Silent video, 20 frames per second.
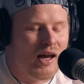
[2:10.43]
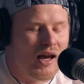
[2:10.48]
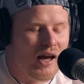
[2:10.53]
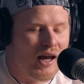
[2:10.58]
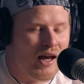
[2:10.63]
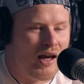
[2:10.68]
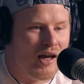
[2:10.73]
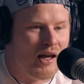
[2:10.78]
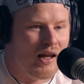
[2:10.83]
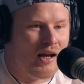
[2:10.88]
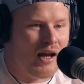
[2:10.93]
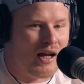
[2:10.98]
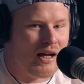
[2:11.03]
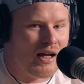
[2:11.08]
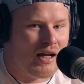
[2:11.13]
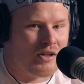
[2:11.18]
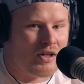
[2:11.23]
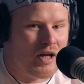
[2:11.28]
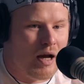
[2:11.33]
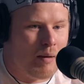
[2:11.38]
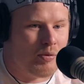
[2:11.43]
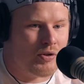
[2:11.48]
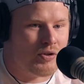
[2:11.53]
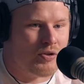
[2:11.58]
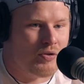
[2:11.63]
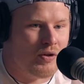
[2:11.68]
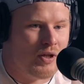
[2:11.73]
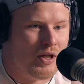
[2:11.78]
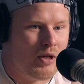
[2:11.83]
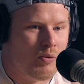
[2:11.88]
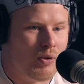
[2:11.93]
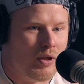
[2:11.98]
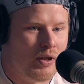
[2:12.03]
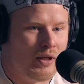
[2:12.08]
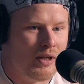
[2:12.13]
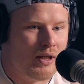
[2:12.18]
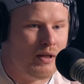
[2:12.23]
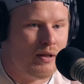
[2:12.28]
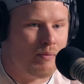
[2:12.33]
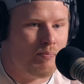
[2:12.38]
And I got the opportunity when
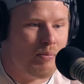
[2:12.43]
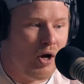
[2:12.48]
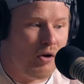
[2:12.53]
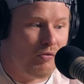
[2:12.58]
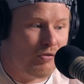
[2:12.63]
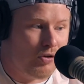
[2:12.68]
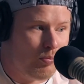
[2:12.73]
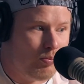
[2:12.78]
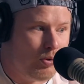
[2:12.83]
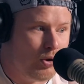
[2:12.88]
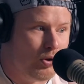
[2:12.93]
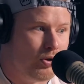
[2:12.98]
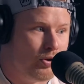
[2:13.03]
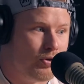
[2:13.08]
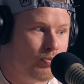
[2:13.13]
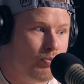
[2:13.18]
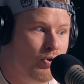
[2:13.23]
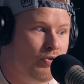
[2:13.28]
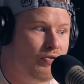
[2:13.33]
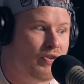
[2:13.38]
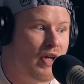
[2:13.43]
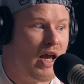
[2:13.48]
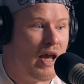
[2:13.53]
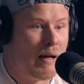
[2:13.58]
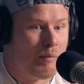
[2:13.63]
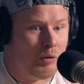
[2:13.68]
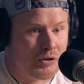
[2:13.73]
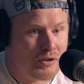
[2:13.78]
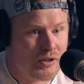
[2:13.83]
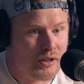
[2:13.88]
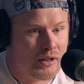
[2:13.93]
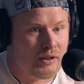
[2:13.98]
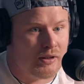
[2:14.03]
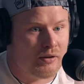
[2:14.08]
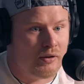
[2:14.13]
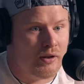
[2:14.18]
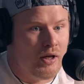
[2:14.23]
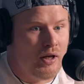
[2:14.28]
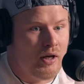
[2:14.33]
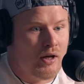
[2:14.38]
the Belleville Bulls moved to
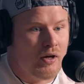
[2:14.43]
Hamilton